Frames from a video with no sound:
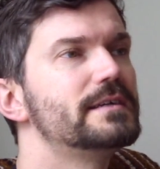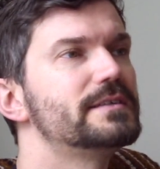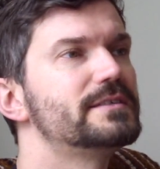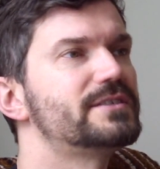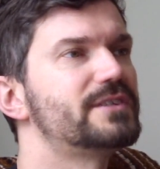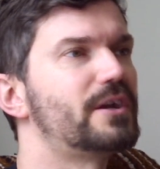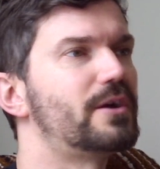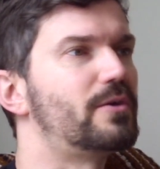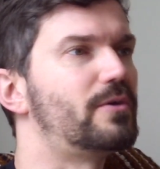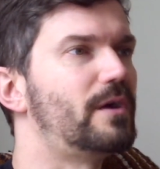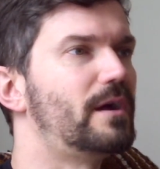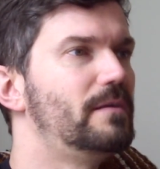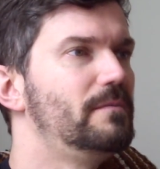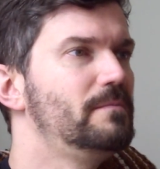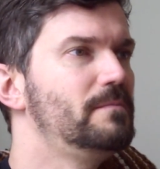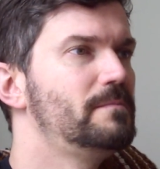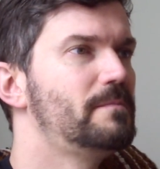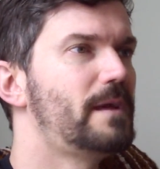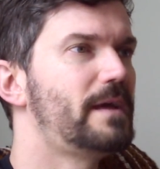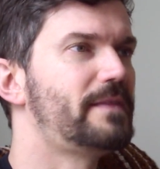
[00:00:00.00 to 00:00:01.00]
So
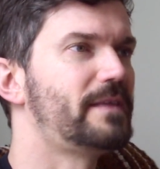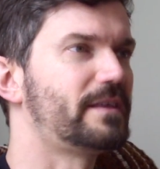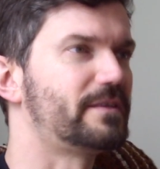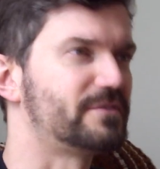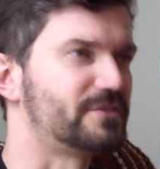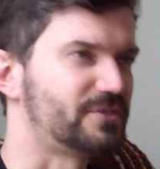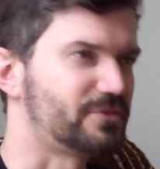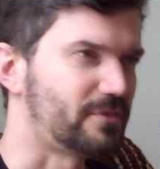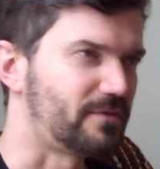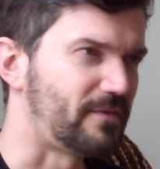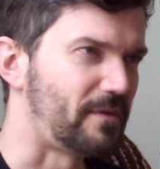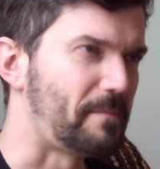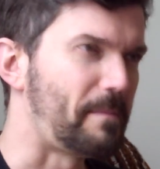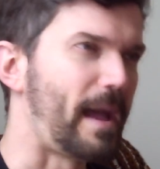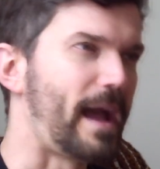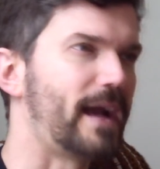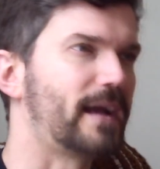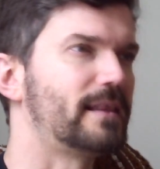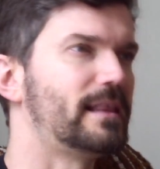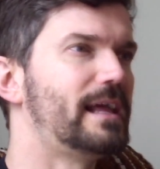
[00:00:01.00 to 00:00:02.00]
I think there's sort of a
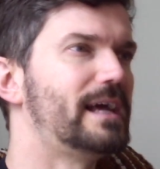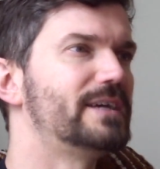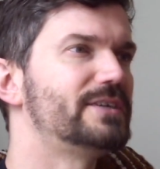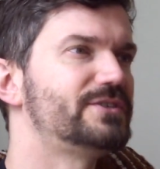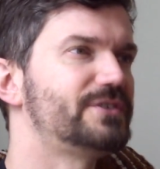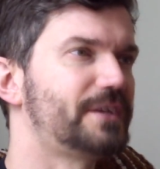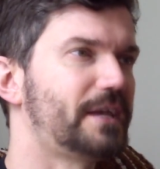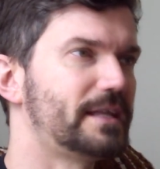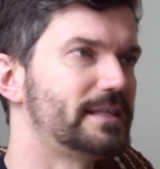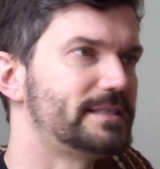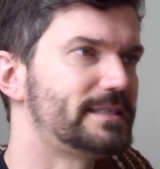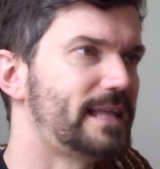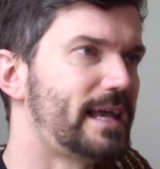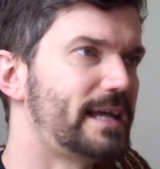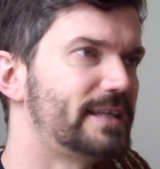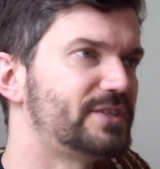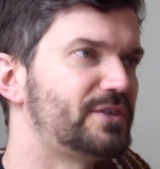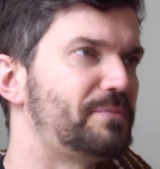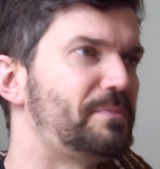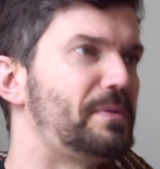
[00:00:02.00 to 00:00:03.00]
backlash against
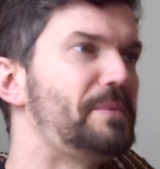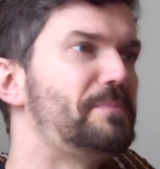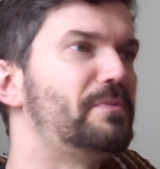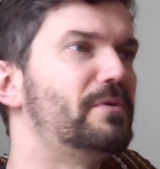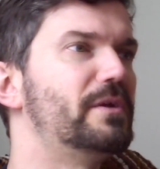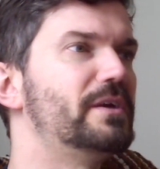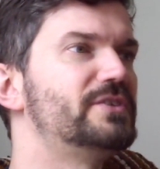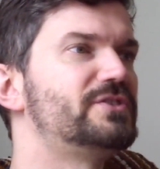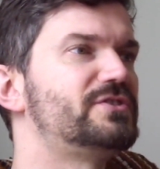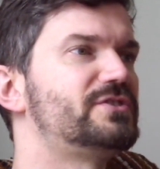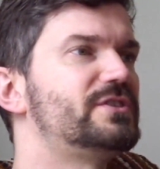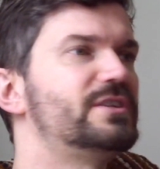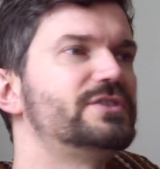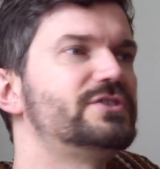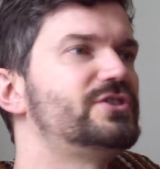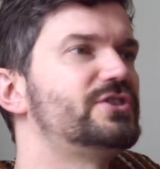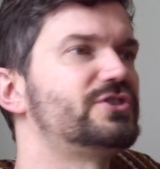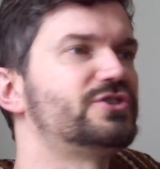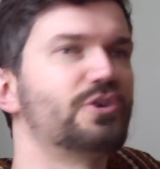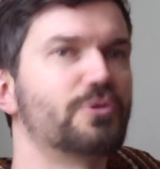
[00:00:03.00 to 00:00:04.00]
that. So people, it's
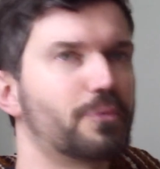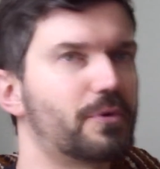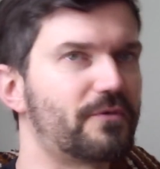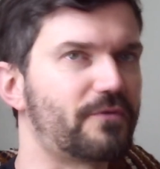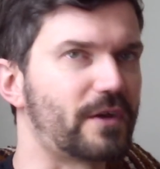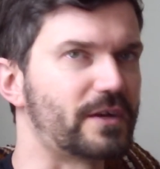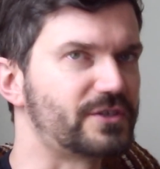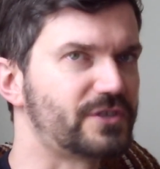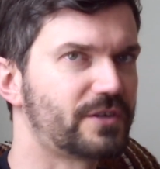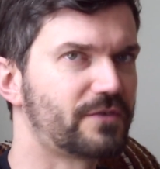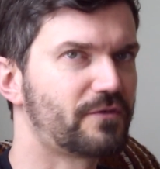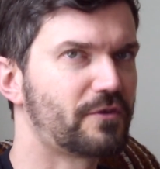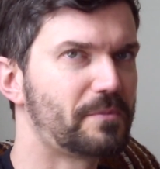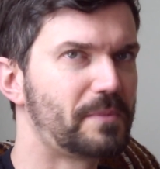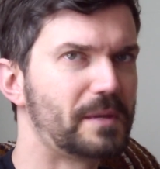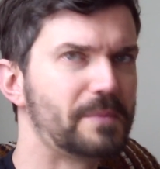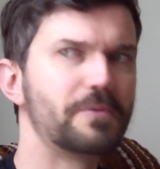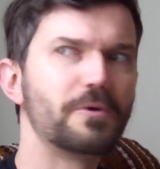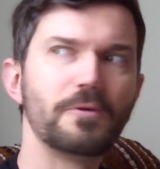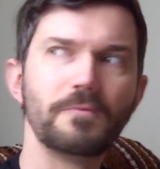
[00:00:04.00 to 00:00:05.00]
just so refreshing for
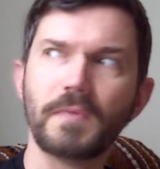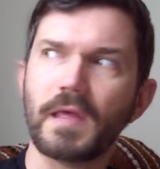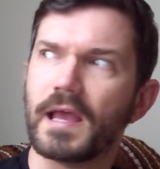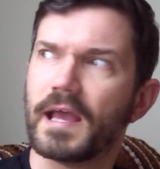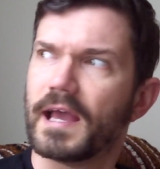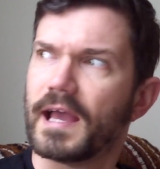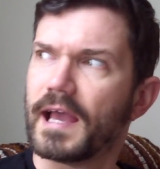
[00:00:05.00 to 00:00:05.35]
people.